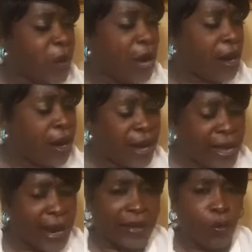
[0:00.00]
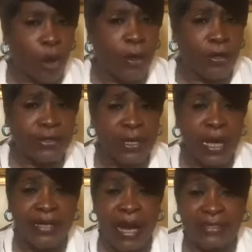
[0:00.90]
uh, in other words,
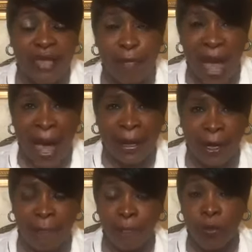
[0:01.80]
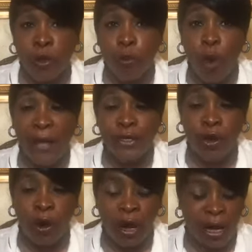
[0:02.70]
it doesn't matter what
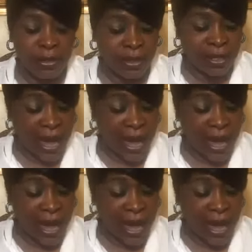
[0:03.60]
your